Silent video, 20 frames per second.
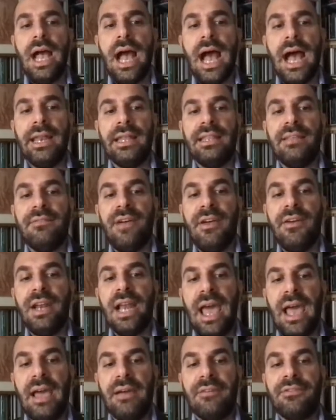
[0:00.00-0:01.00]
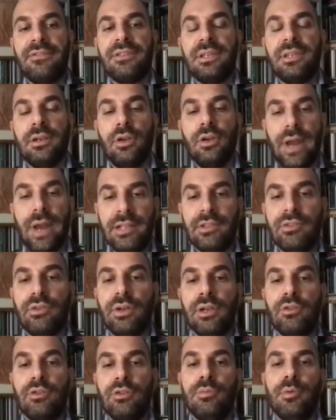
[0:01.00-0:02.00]
and at the very left, Lorenzo
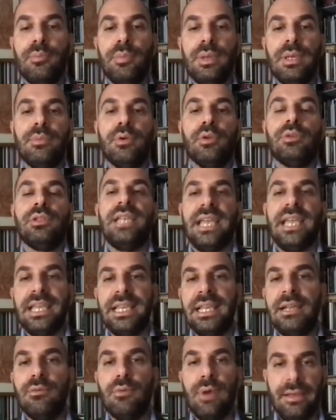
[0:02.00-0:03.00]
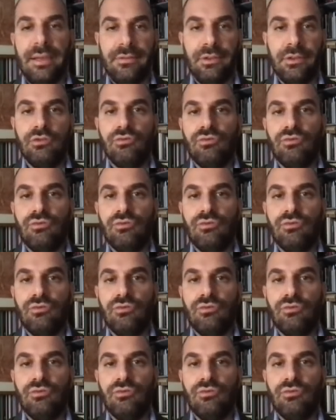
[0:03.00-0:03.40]
and a group of people taking refuge,